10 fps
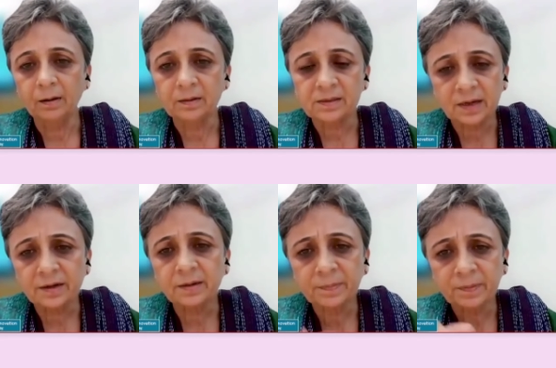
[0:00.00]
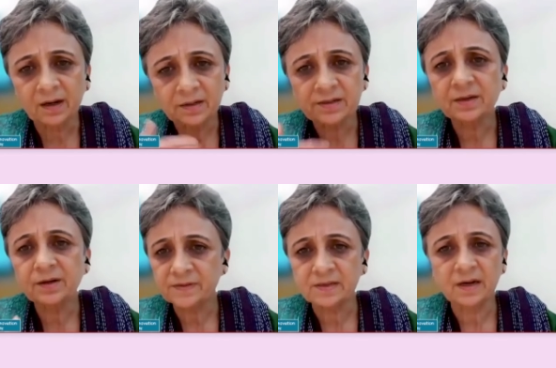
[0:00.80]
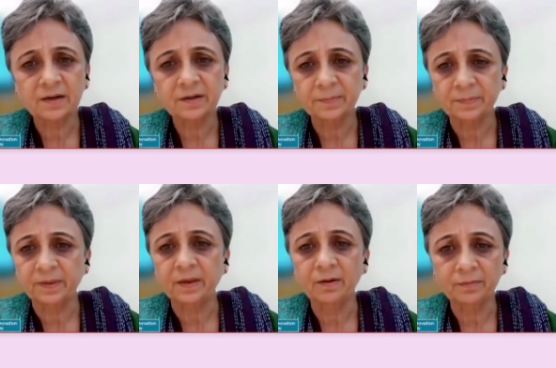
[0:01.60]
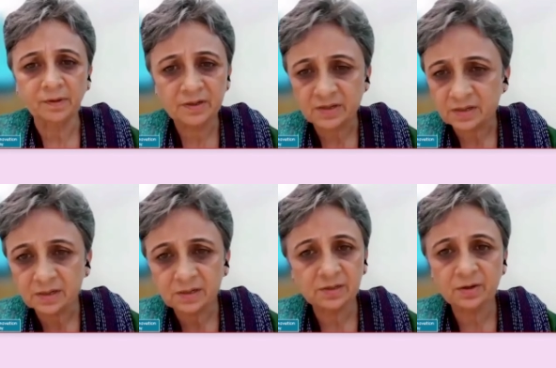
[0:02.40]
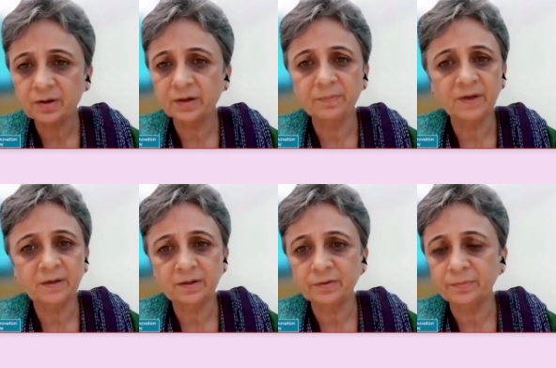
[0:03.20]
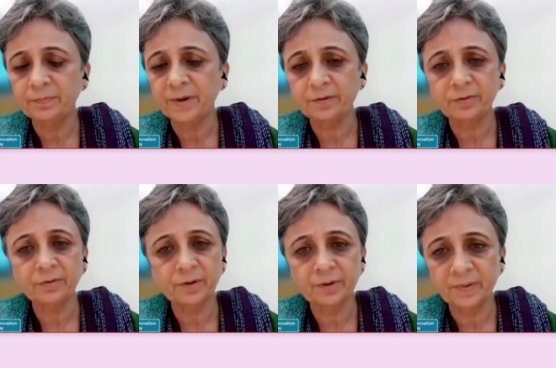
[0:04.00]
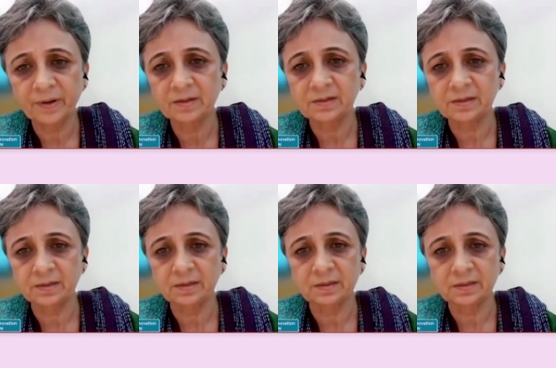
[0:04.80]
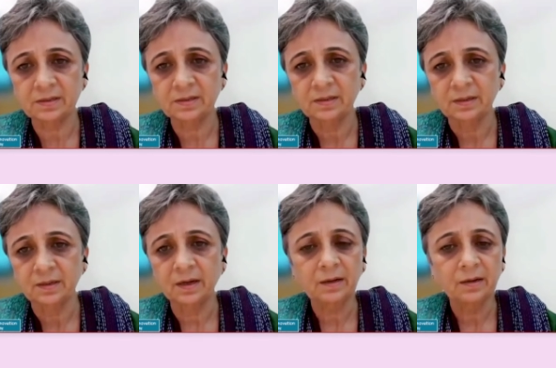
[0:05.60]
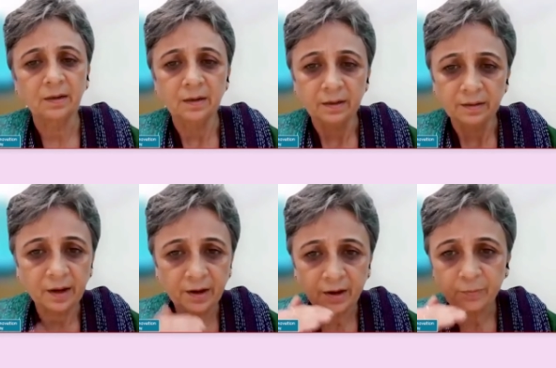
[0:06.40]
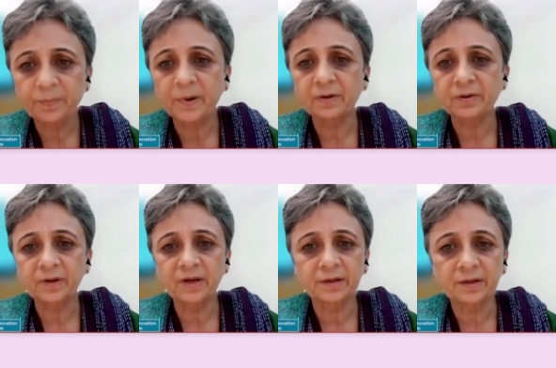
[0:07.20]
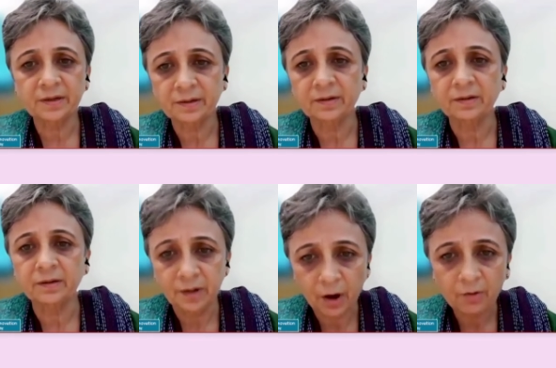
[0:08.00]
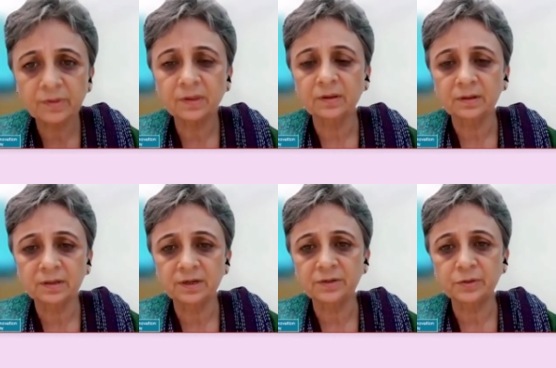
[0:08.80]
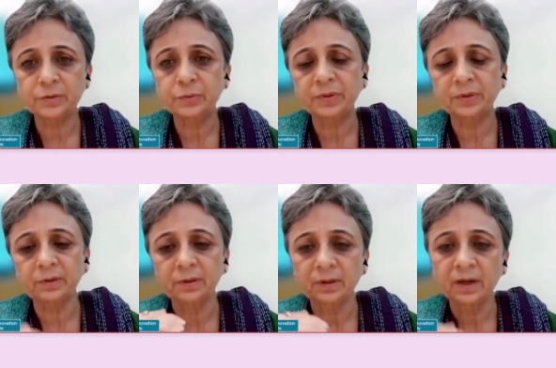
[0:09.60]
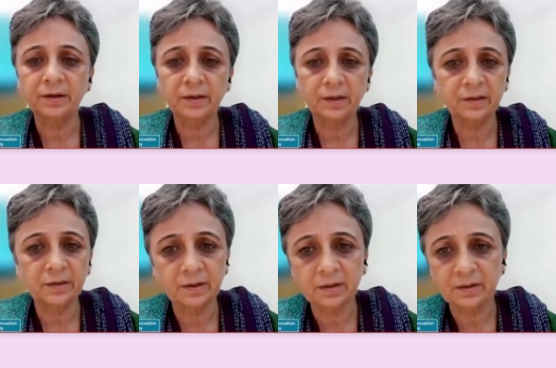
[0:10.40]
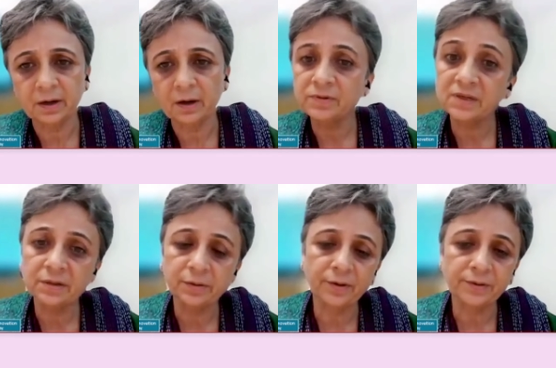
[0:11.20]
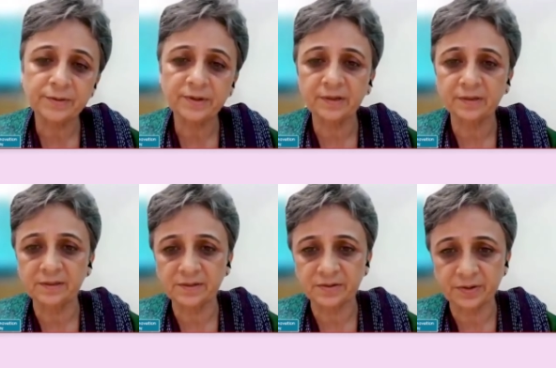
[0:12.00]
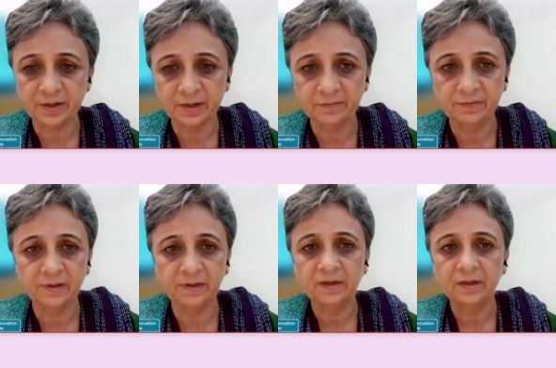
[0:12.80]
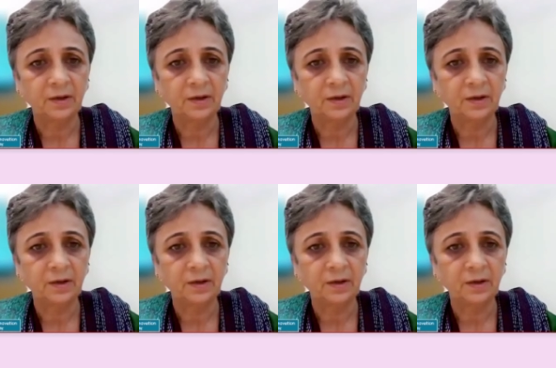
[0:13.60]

Startup culture of startup now it's just not limited to metro or bigger cities. Yeah, they have percolated down tier two and tier three towns and also at a district level.